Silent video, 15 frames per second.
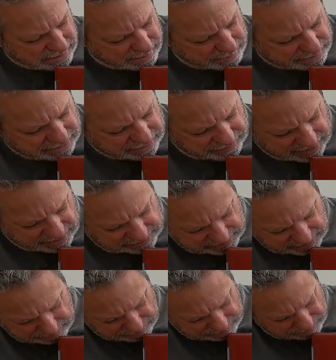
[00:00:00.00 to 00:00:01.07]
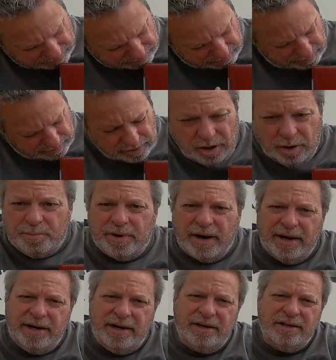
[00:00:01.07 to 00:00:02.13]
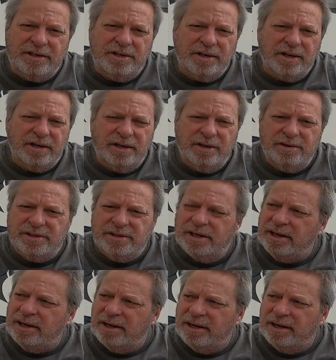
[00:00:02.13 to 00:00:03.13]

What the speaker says: I believe it has a loop right here that you can use